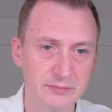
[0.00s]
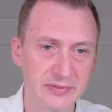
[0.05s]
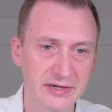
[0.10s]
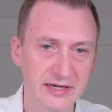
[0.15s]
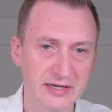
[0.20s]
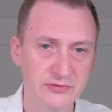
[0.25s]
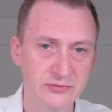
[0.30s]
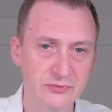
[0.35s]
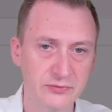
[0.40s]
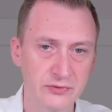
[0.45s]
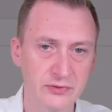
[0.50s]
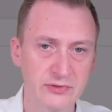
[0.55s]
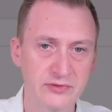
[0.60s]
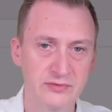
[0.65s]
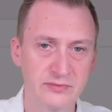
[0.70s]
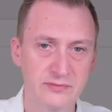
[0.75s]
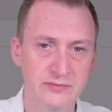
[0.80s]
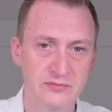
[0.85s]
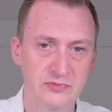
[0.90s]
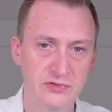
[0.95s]
password.
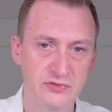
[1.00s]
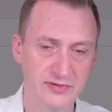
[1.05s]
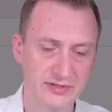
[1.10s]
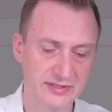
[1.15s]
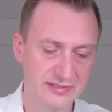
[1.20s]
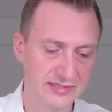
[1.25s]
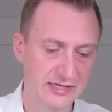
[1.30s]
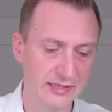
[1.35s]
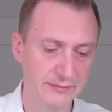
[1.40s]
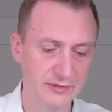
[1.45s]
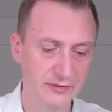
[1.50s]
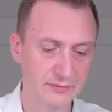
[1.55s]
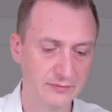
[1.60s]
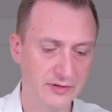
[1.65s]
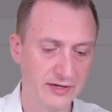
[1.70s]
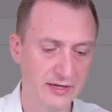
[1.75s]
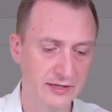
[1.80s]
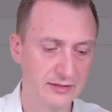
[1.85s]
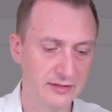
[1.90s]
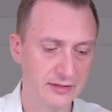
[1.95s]
So if I type in
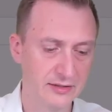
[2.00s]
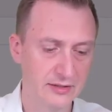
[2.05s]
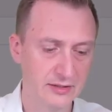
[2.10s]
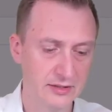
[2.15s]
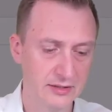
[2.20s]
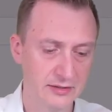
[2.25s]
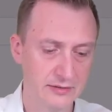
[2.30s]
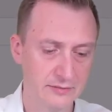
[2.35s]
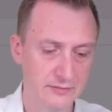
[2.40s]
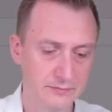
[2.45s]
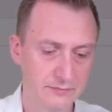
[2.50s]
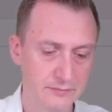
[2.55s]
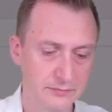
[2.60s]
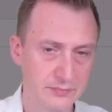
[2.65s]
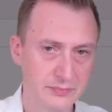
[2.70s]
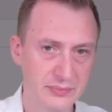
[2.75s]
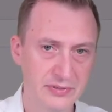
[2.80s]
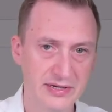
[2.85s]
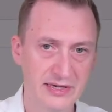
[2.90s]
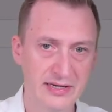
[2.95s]
my
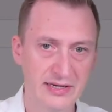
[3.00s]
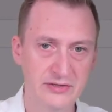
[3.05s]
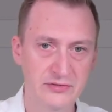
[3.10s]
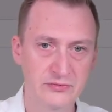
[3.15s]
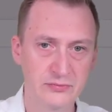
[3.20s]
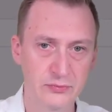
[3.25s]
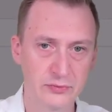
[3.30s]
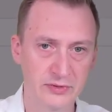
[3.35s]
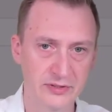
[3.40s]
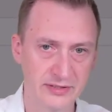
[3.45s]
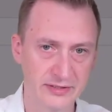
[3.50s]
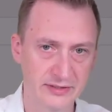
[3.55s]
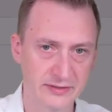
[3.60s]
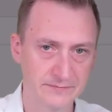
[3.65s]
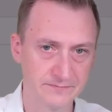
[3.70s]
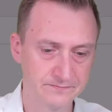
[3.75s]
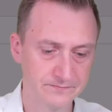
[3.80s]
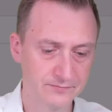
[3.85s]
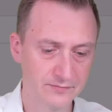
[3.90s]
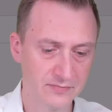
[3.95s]
password here,
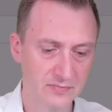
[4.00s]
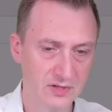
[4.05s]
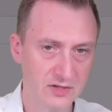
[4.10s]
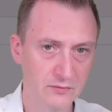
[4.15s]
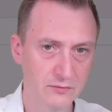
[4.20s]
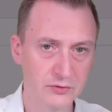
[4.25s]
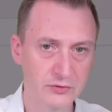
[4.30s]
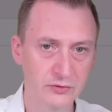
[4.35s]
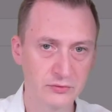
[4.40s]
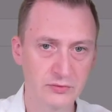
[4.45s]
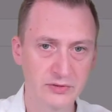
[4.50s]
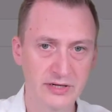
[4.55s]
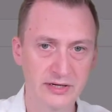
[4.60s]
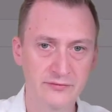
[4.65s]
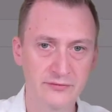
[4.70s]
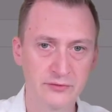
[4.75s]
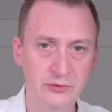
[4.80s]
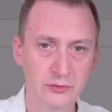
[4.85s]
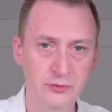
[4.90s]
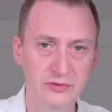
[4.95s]
what you'll kind
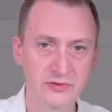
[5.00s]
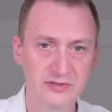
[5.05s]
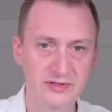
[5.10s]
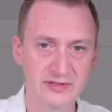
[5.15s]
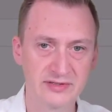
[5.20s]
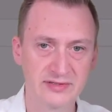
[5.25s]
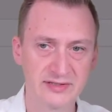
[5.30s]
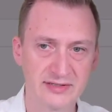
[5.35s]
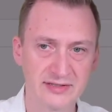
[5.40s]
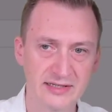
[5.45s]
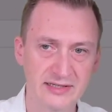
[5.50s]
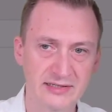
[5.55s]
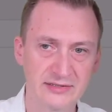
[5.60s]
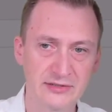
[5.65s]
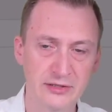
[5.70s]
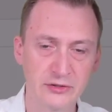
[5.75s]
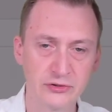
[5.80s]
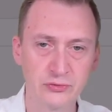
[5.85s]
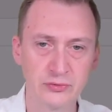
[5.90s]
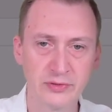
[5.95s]
of notice is it's
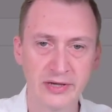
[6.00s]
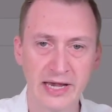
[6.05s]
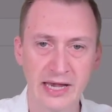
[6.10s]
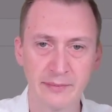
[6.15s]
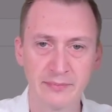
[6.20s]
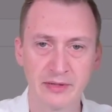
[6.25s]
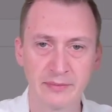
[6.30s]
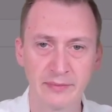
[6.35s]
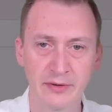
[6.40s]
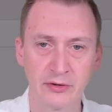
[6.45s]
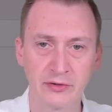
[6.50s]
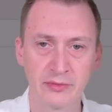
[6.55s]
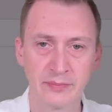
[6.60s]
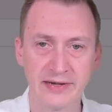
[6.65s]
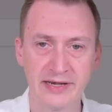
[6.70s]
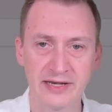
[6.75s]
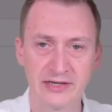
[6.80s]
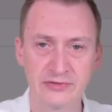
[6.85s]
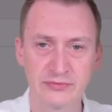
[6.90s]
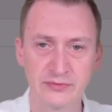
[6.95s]
not too happy about the
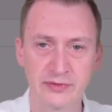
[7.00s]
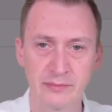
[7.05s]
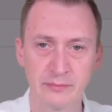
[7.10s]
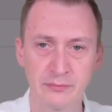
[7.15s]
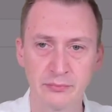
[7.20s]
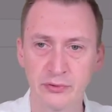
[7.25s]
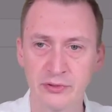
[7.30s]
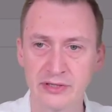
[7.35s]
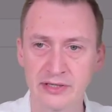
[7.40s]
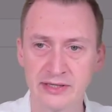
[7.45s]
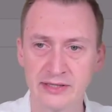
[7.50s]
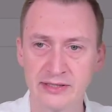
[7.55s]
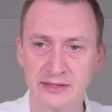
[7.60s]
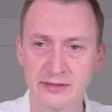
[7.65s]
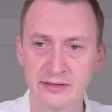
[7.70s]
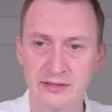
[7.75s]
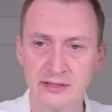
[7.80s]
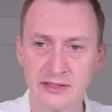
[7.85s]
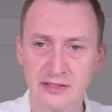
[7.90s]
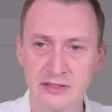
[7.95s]
password I'm putting
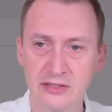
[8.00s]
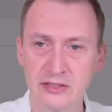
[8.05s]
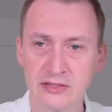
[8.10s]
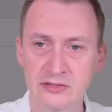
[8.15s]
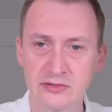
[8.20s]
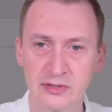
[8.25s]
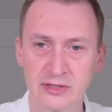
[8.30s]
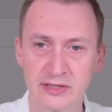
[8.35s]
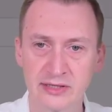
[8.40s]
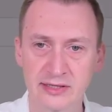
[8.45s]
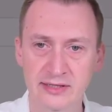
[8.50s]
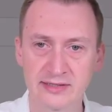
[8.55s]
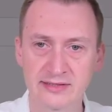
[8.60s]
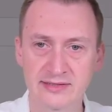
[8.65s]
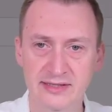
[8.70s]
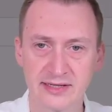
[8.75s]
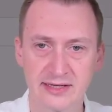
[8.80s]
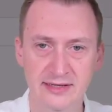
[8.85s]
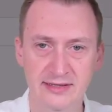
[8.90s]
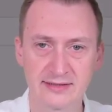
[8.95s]
in. So I click
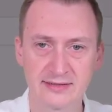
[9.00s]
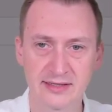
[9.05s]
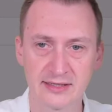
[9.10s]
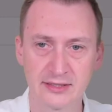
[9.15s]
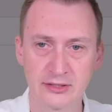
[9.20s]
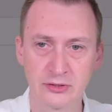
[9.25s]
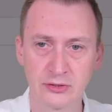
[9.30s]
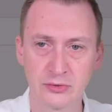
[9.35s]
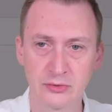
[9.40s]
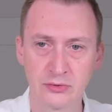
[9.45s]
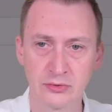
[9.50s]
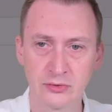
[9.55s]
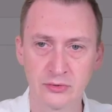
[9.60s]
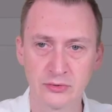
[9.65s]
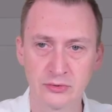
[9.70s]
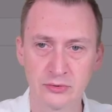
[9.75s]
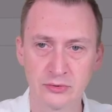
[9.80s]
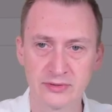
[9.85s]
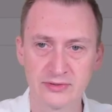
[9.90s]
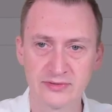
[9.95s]
set and it's like,
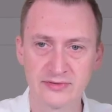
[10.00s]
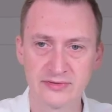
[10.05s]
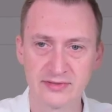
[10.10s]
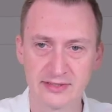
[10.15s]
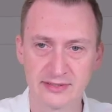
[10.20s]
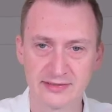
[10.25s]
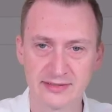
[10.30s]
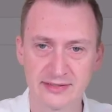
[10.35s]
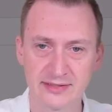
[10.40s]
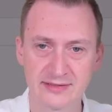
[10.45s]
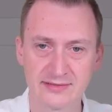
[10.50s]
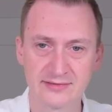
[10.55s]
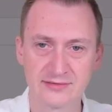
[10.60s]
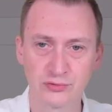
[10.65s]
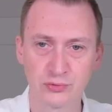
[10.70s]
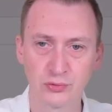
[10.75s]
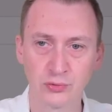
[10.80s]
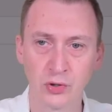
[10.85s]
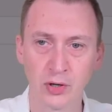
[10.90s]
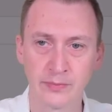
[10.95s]
no, it's
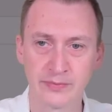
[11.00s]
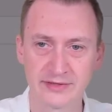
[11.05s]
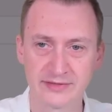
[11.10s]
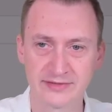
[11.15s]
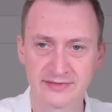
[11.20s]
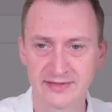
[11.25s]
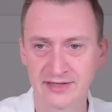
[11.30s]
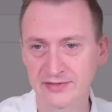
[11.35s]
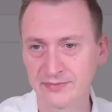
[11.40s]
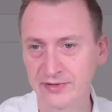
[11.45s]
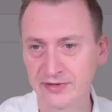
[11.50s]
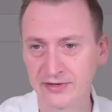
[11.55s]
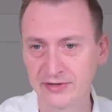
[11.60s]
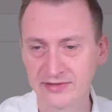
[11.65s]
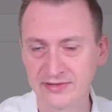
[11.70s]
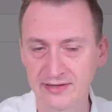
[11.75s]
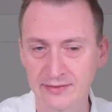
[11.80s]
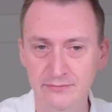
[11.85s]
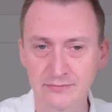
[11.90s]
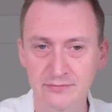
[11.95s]
too obvious. That's
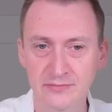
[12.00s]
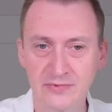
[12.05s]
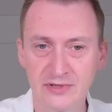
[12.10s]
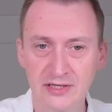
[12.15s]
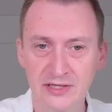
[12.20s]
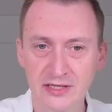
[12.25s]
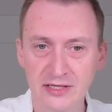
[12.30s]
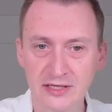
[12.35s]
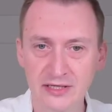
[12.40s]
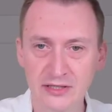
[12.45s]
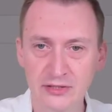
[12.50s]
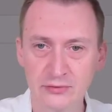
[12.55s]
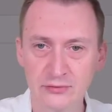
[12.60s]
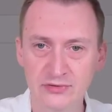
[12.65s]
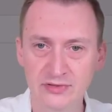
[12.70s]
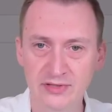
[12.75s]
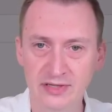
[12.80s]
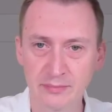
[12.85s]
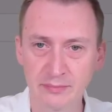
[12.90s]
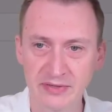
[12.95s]
because I'm
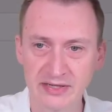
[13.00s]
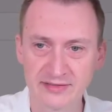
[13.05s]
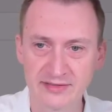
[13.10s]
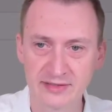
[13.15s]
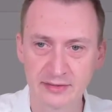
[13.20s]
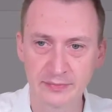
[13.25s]
using a basic